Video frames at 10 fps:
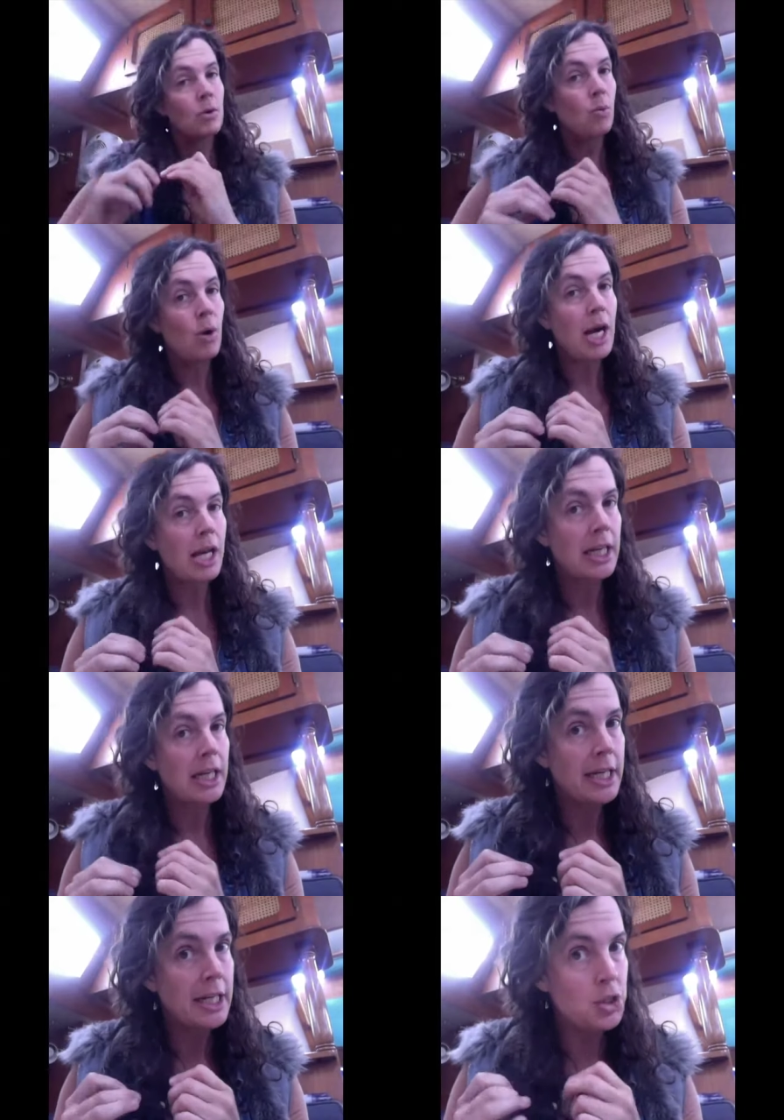while
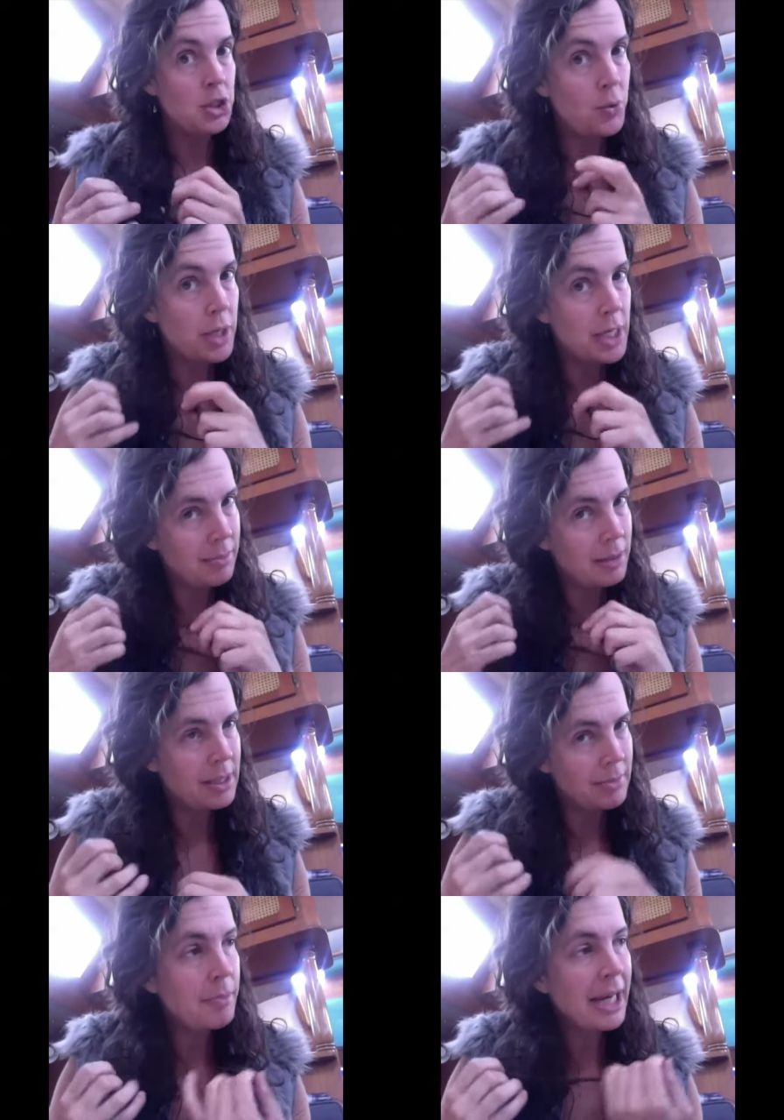in a dream
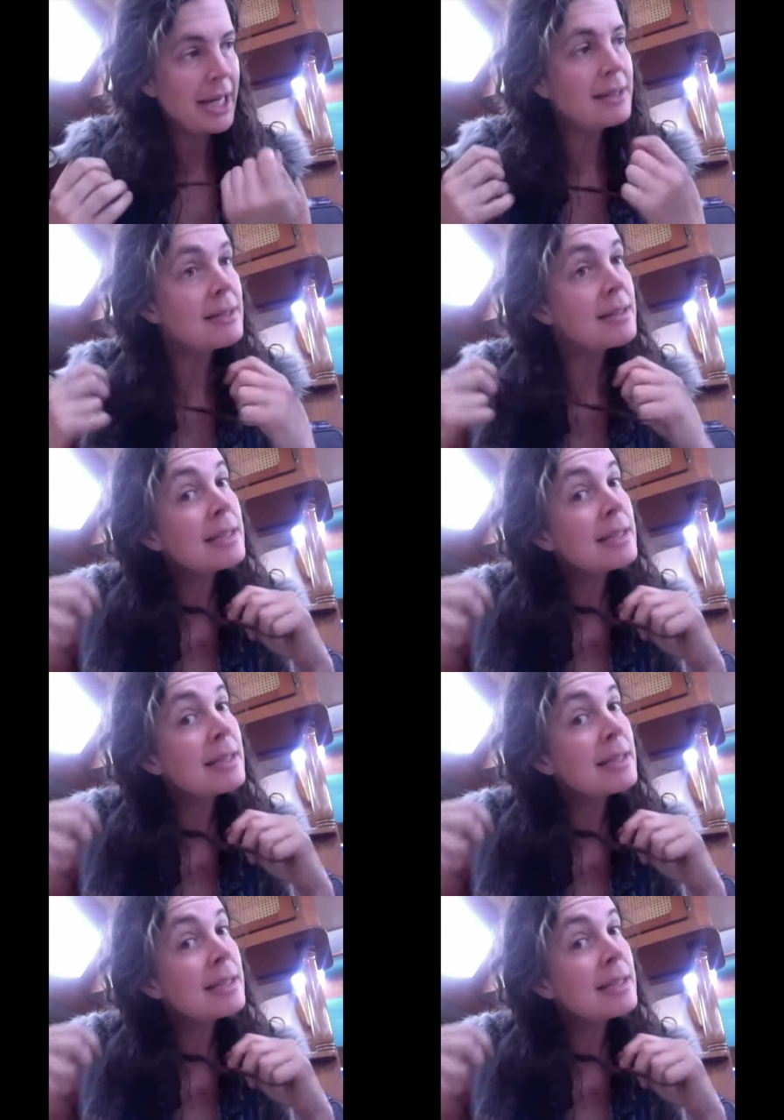space,